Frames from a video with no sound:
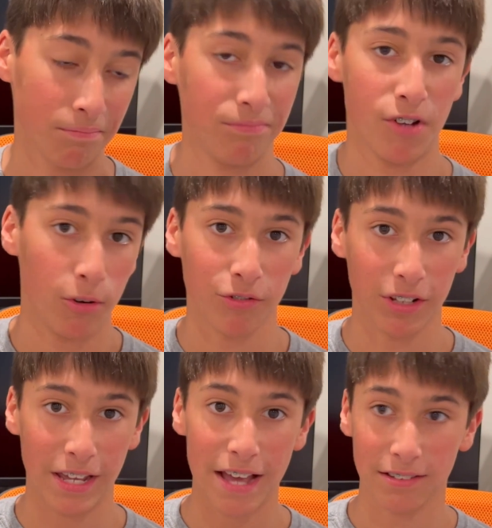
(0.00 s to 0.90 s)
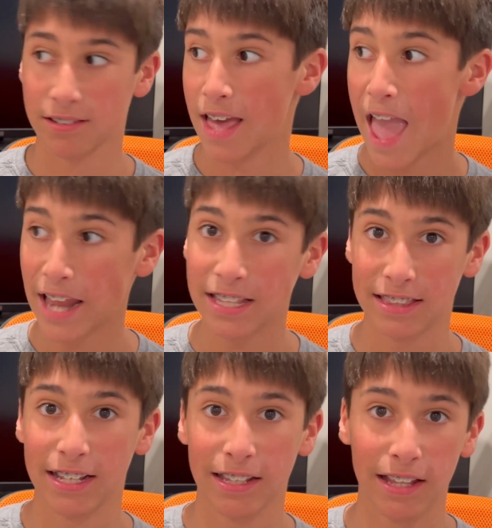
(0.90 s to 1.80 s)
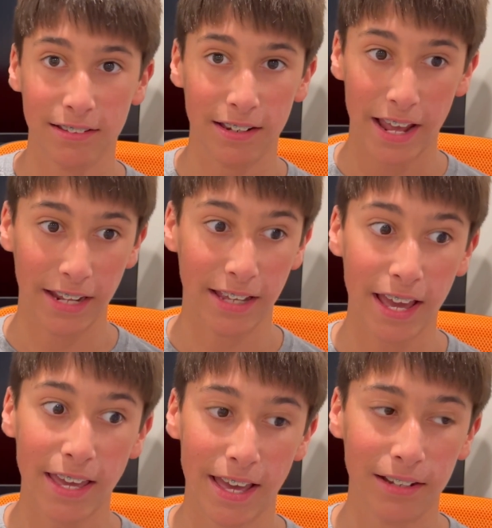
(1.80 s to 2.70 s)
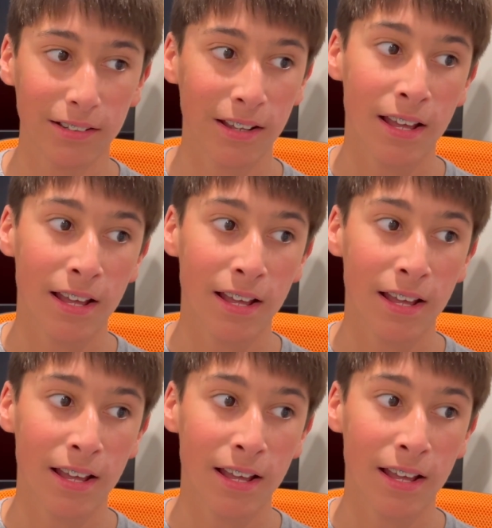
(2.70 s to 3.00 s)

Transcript: no one really has anything that's in 8K yet.